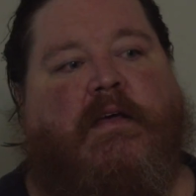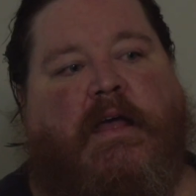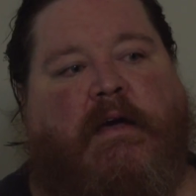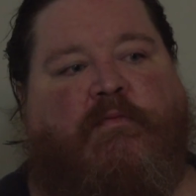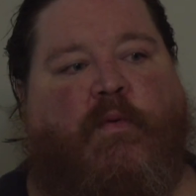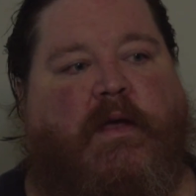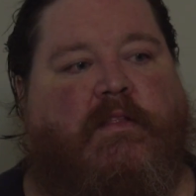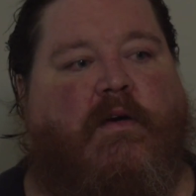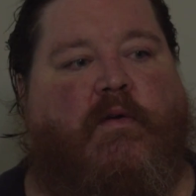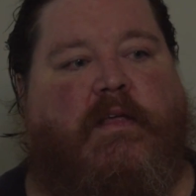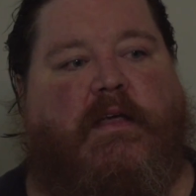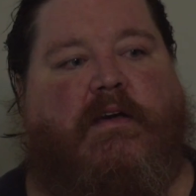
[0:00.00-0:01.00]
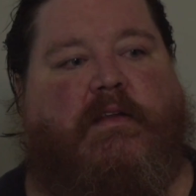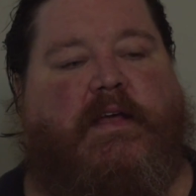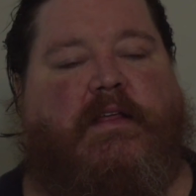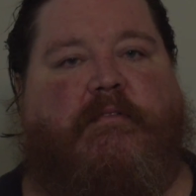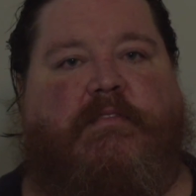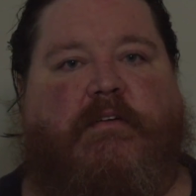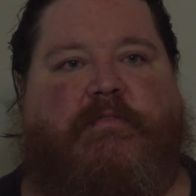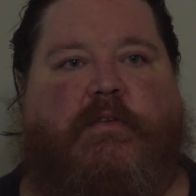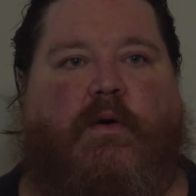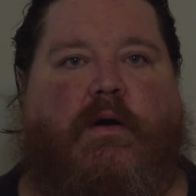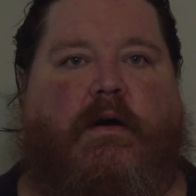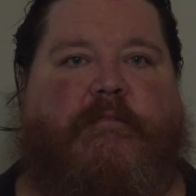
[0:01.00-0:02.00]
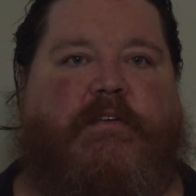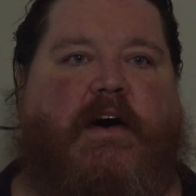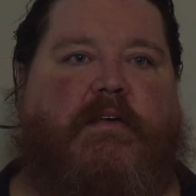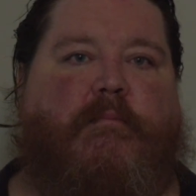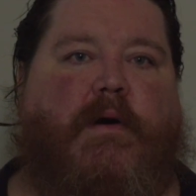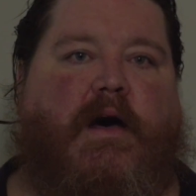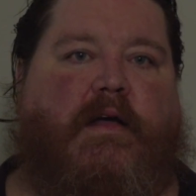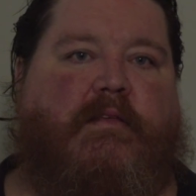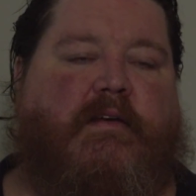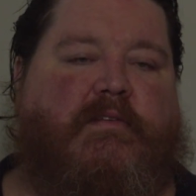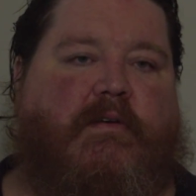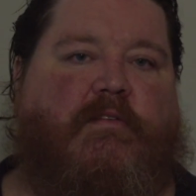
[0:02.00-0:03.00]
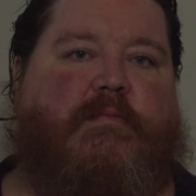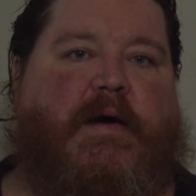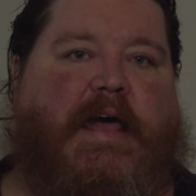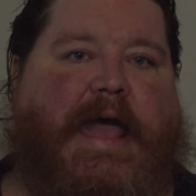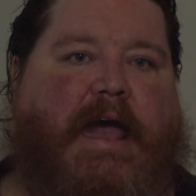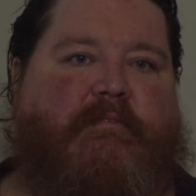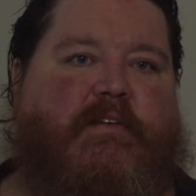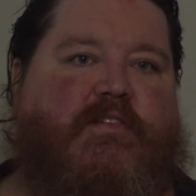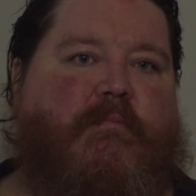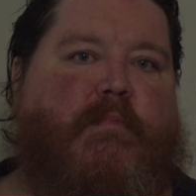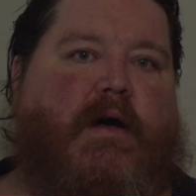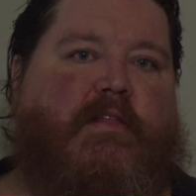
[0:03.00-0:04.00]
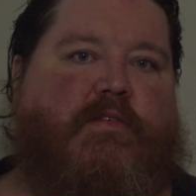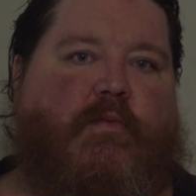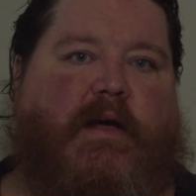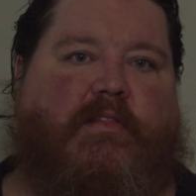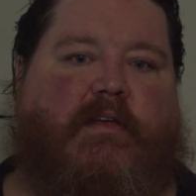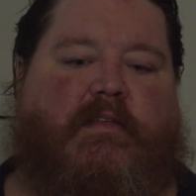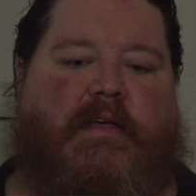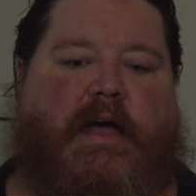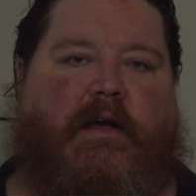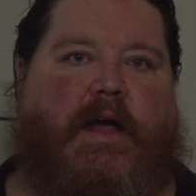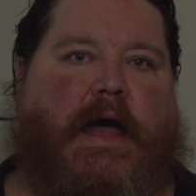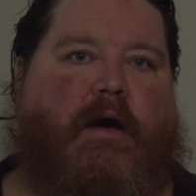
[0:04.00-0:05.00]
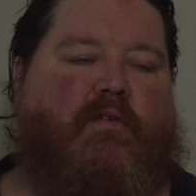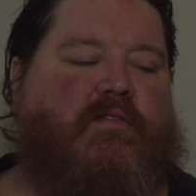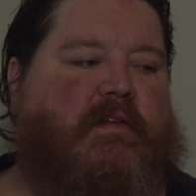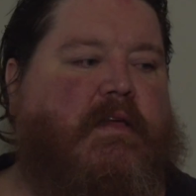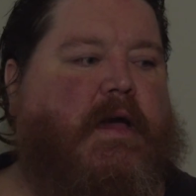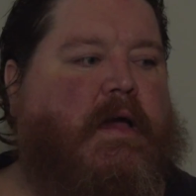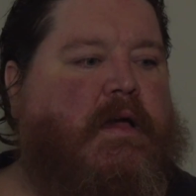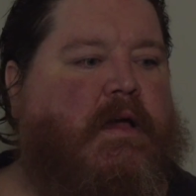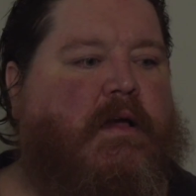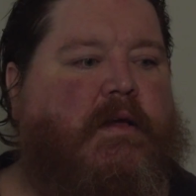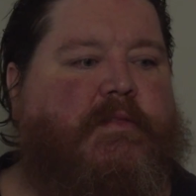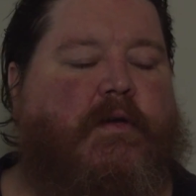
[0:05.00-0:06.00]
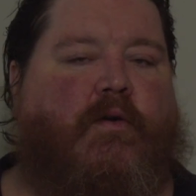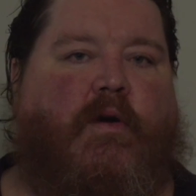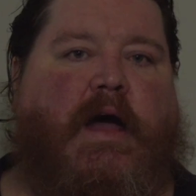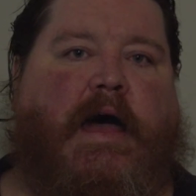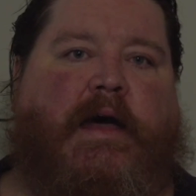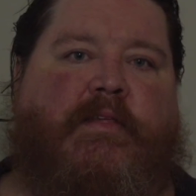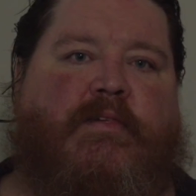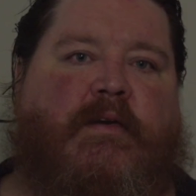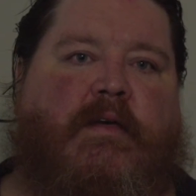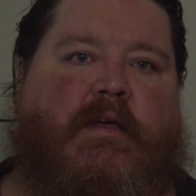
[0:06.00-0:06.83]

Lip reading: after we unloaded it and cleaned the floor off all the mud, because there was about a ½ inch of mud throughout the entire house and the garage.